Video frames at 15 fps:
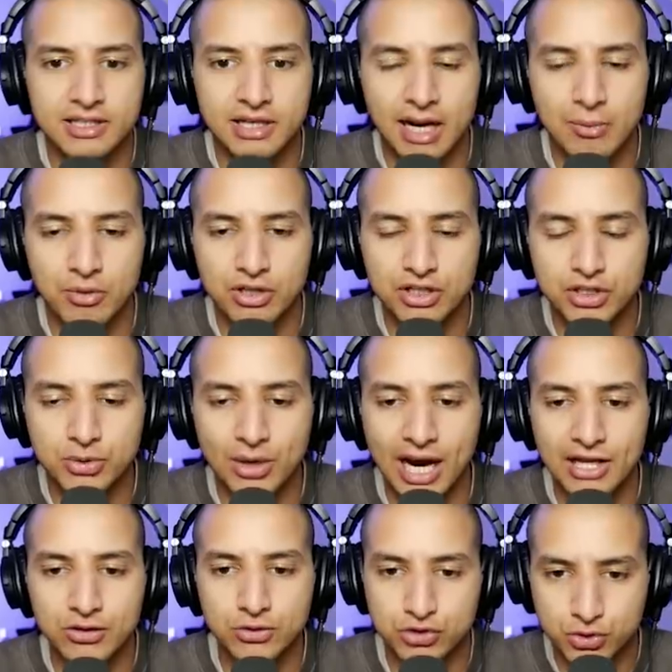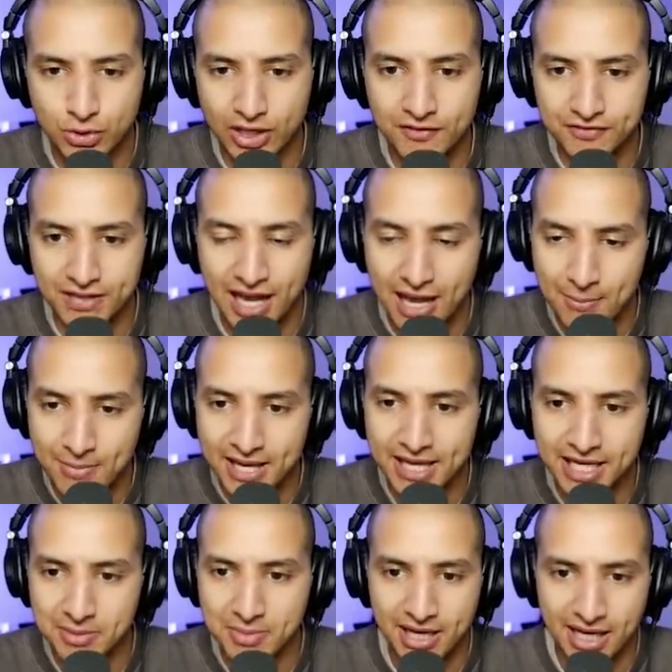I'm gonna try to drift and make
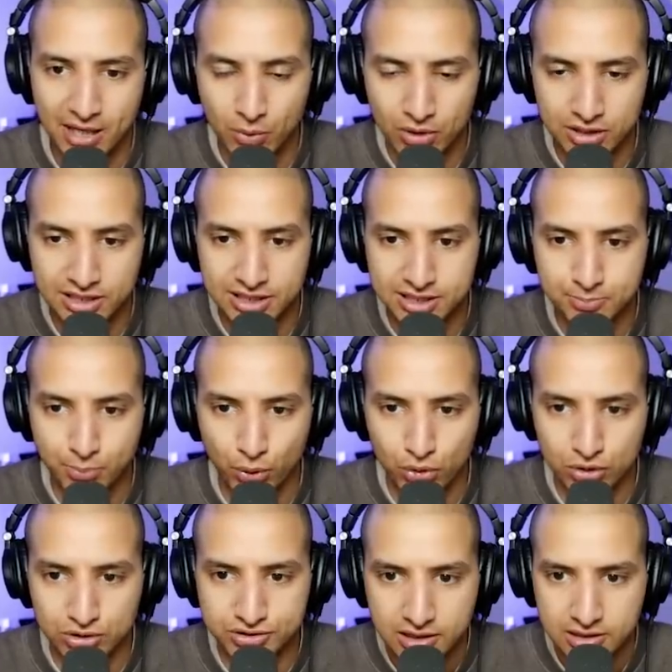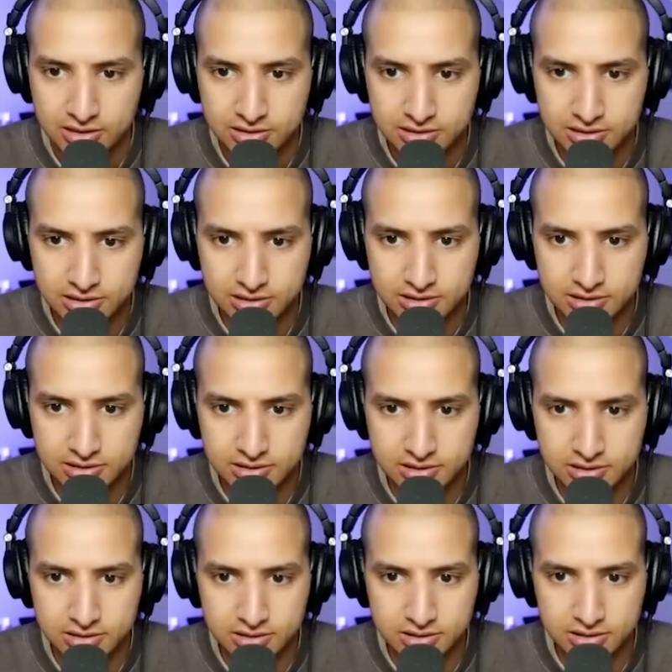him hit one of these poles. Come
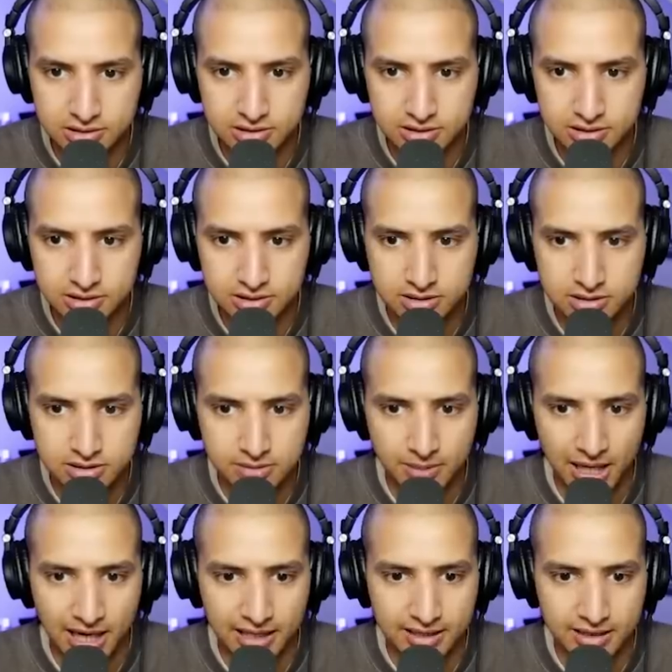on.